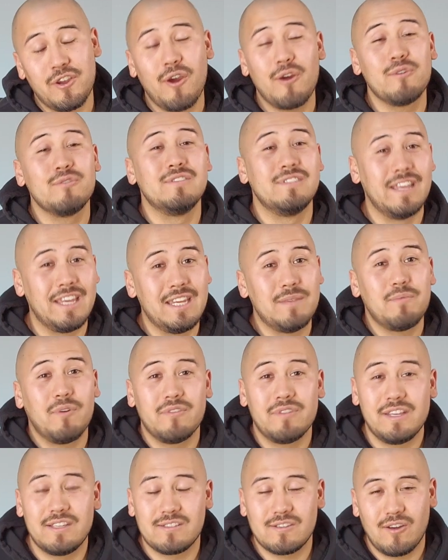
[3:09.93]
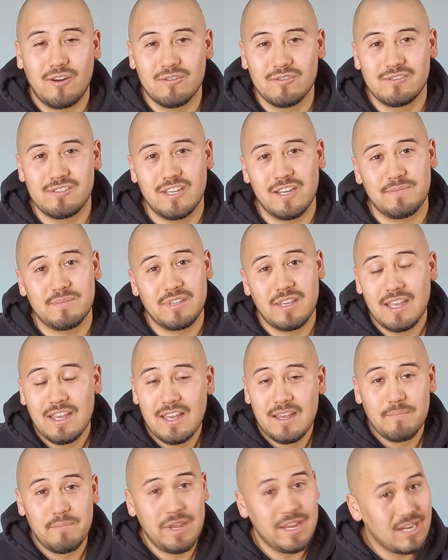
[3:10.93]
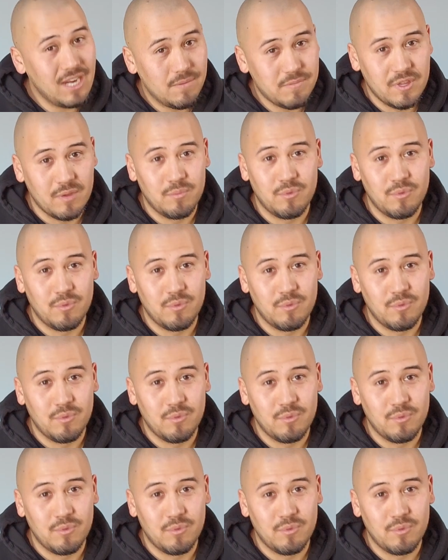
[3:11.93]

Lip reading: go deep on this concept, pick up the